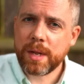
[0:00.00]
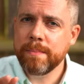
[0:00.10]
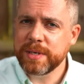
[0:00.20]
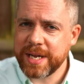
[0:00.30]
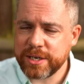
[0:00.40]

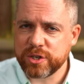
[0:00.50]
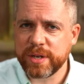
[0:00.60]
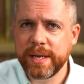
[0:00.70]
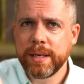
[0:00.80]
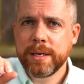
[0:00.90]

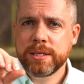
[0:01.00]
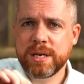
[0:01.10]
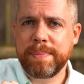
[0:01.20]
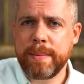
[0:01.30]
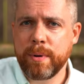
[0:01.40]
potentially
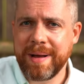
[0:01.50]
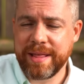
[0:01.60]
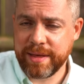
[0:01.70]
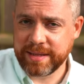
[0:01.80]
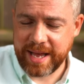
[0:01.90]
some people
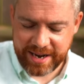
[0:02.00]
might think that